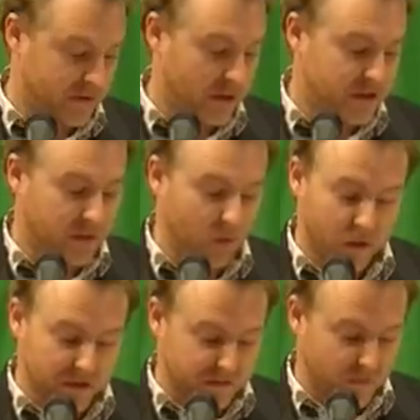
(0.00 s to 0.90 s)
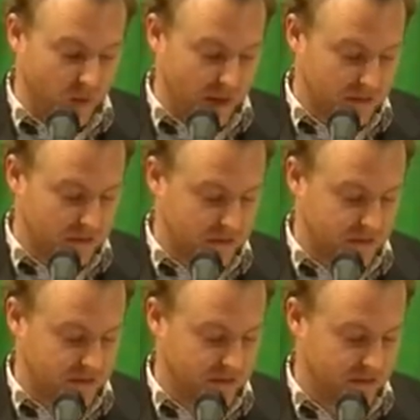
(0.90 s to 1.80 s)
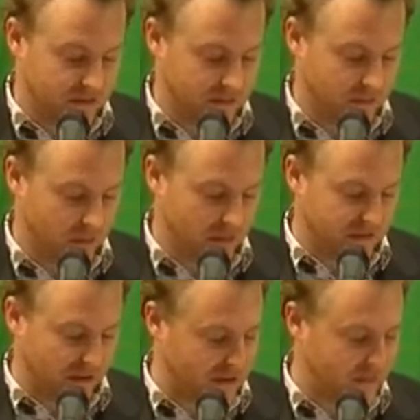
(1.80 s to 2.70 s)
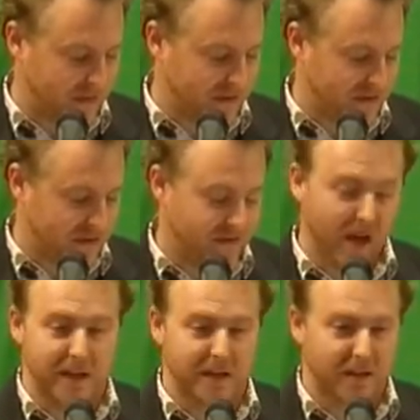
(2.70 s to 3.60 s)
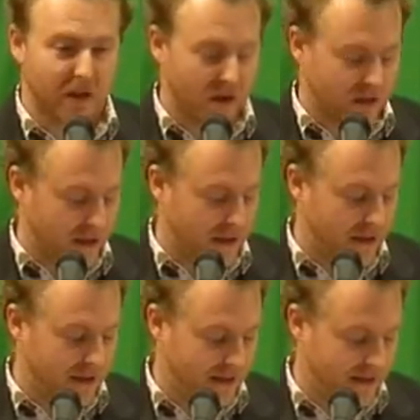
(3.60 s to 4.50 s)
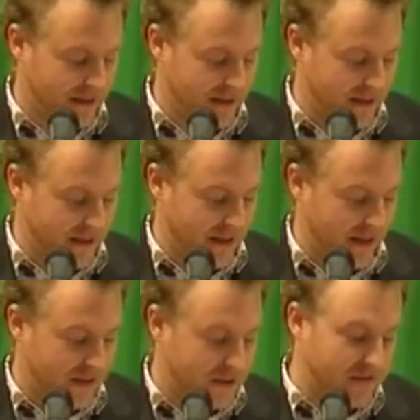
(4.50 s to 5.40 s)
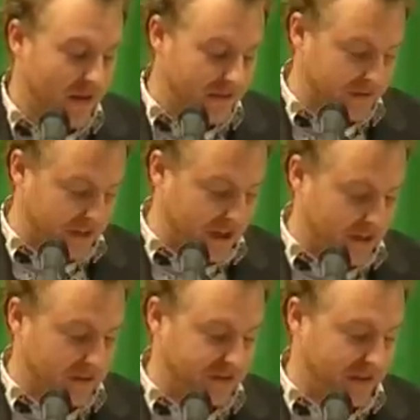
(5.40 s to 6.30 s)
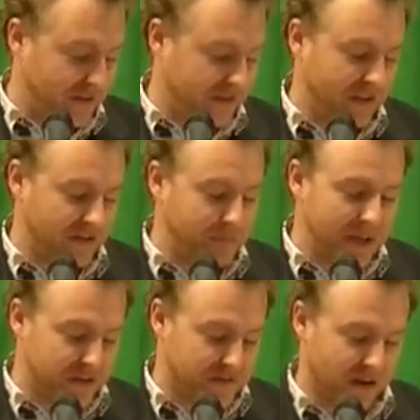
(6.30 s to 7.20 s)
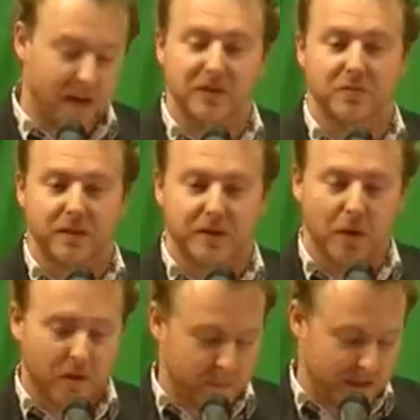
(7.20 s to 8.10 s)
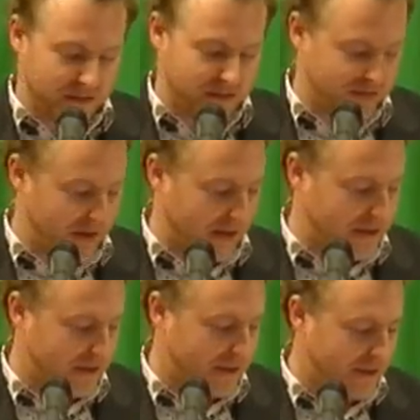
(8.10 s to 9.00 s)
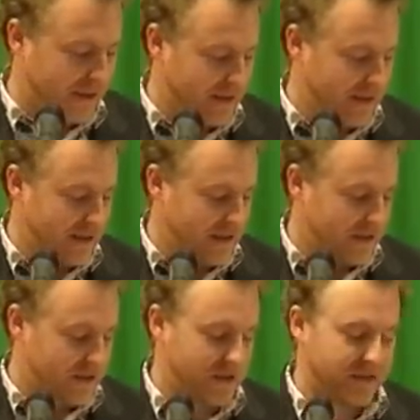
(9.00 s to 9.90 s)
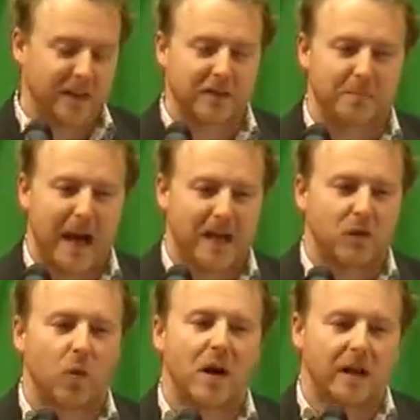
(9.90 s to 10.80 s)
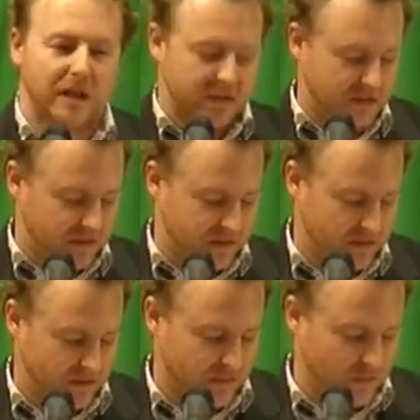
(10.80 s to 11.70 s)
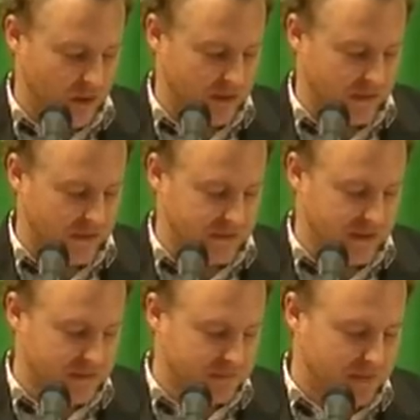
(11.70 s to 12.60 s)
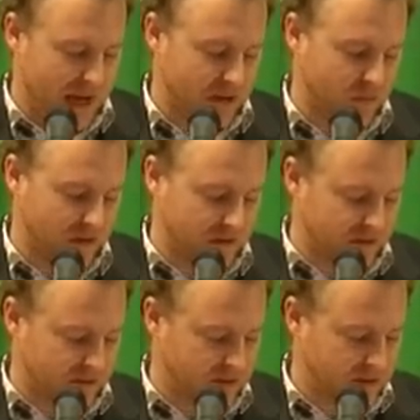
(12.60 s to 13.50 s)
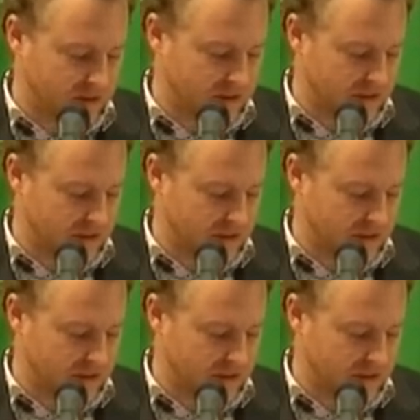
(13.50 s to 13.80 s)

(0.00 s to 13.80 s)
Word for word: dirty water from wells while settlements divide and conquer. And her father's killer sits, sits beachfront with European vernacular. She thinks back words while they think backwards